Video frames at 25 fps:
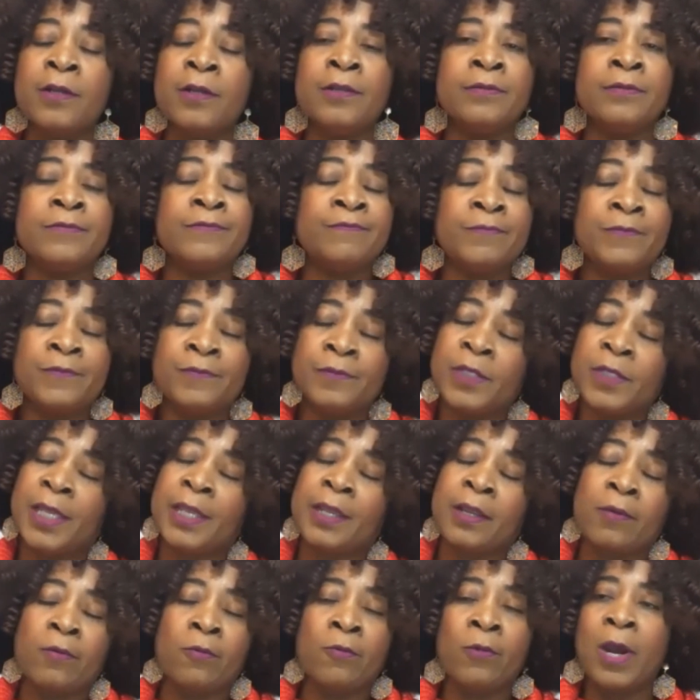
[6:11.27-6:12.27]
and
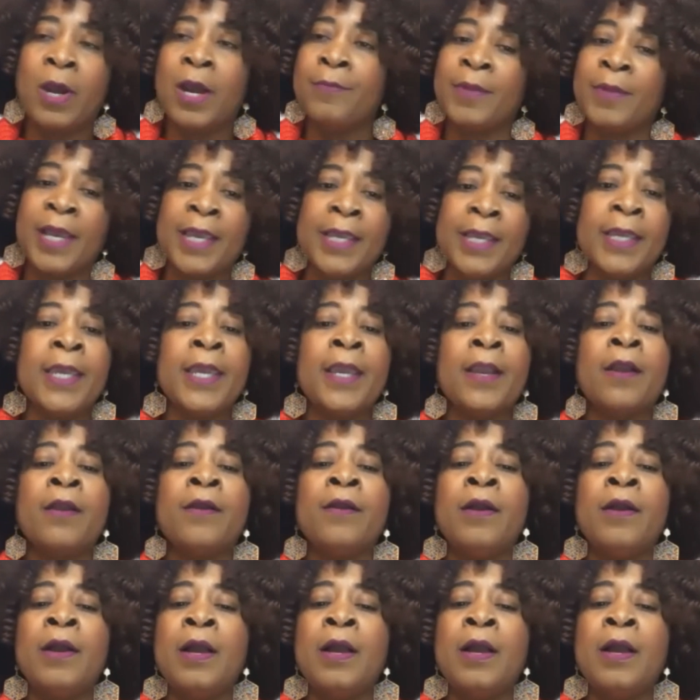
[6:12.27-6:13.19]
like, why am I here?